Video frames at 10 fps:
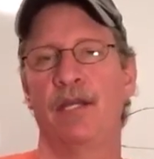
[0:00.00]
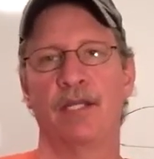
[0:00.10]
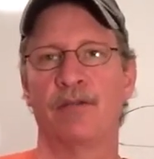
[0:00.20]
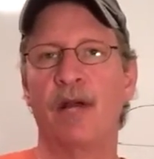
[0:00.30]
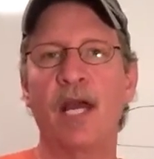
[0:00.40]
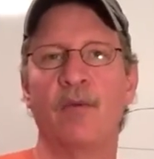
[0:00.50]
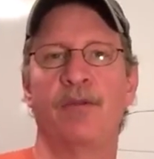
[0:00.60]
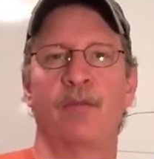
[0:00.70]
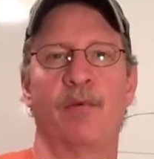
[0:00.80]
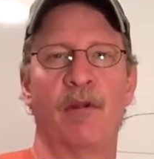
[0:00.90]
You can try it
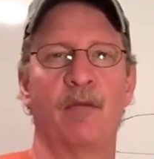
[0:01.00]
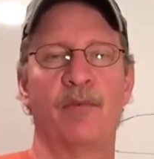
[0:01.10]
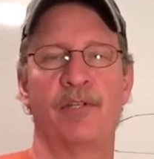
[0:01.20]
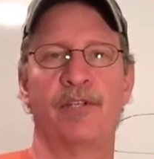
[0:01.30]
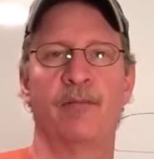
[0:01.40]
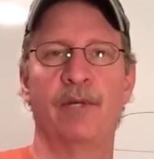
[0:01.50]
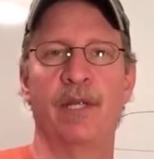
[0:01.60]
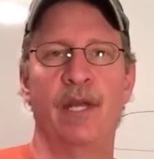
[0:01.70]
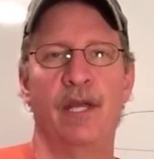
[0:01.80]
with your prong pusher, but